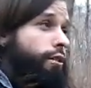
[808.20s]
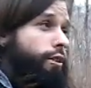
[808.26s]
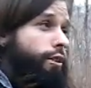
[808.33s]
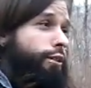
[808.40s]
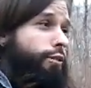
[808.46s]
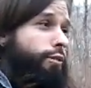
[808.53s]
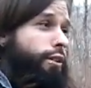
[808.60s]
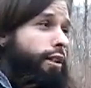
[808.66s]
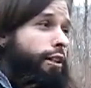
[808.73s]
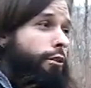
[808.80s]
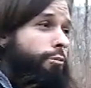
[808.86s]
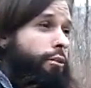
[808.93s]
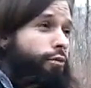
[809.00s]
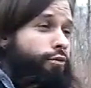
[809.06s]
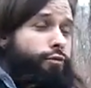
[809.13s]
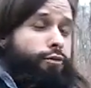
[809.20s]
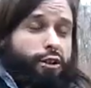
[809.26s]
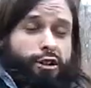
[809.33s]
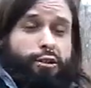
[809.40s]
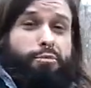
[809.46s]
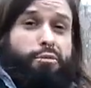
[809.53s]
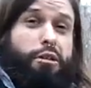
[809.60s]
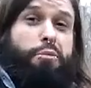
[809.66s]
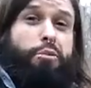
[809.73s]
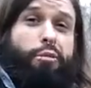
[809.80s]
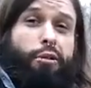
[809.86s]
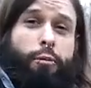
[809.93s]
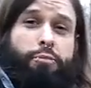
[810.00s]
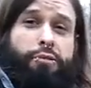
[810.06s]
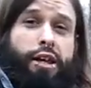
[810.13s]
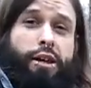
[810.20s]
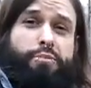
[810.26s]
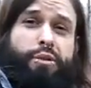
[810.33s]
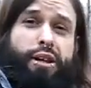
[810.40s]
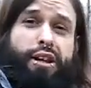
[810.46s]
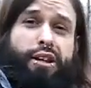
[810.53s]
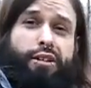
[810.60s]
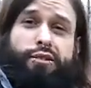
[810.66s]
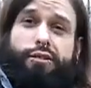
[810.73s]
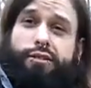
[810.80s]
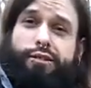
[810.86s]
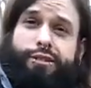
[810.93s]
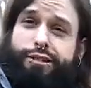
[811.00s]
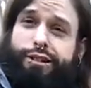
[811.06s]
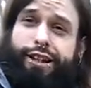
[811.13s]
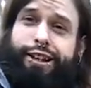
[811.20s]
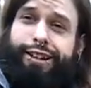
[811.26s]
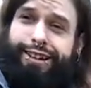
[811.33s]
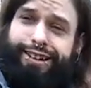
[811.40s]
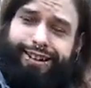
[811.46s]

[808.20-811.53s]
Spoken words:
You don't need to be fucking people up that bad. Yeah.